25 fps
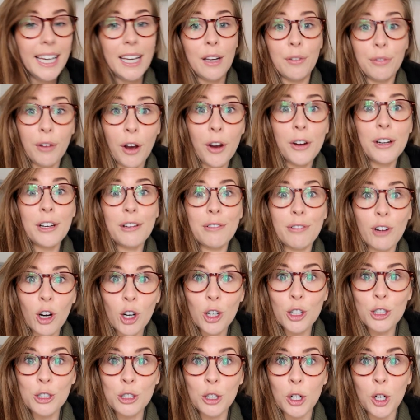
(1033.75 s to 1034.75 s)
If only
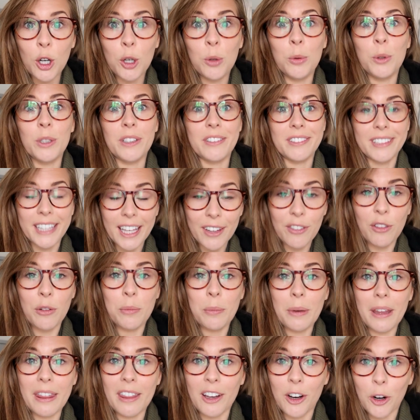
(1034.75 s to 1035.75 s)
Vauxhall would have
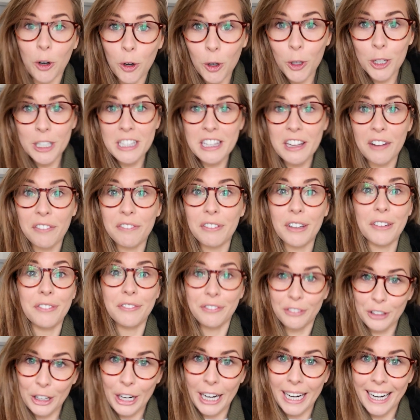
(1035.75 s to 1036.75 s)
given me the Corsa for
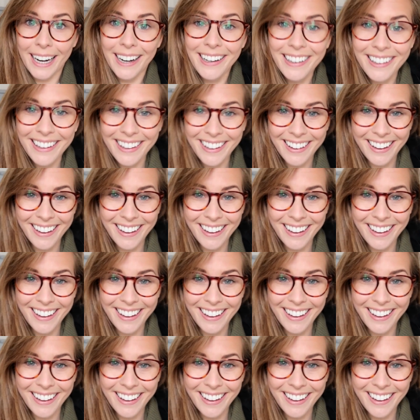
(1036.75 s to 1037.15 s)
free.